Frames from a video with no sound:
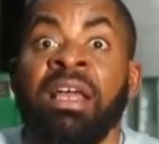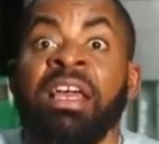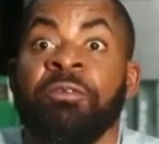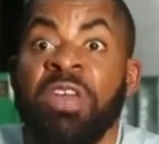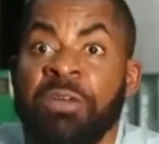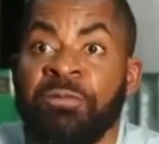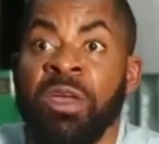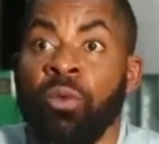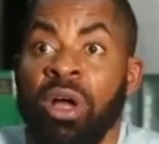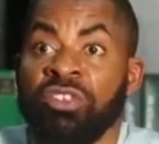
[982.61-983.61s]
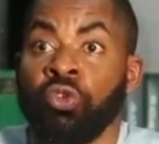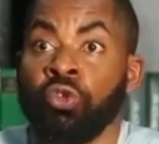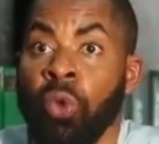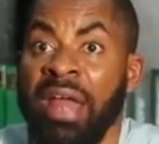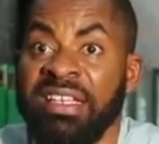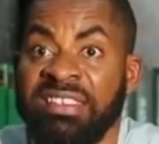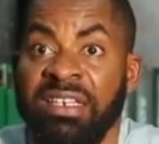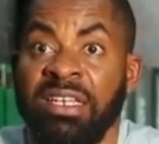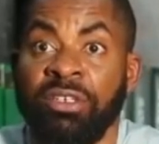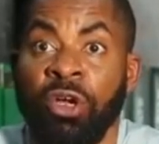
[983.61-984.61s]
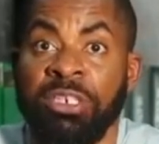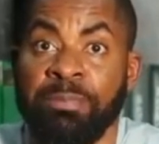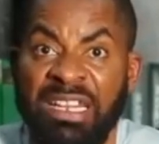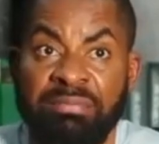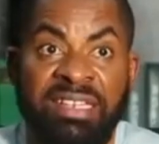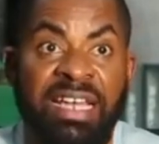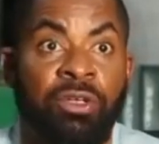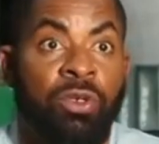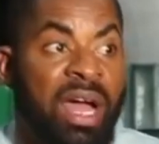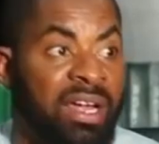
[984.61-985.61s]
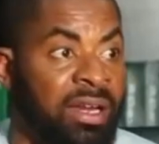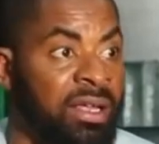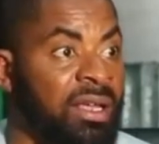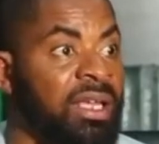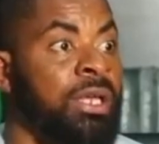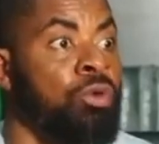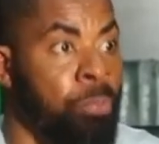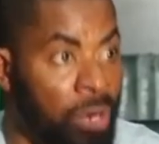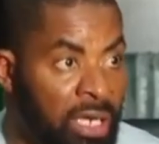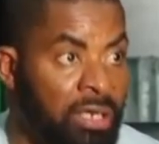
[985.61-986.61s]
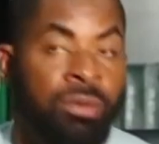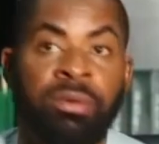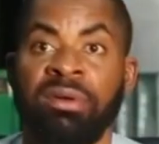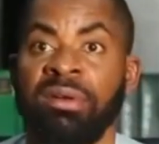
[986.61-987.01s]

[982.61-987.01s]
If he wants to do anything in your department and you don't agree, he will bully you.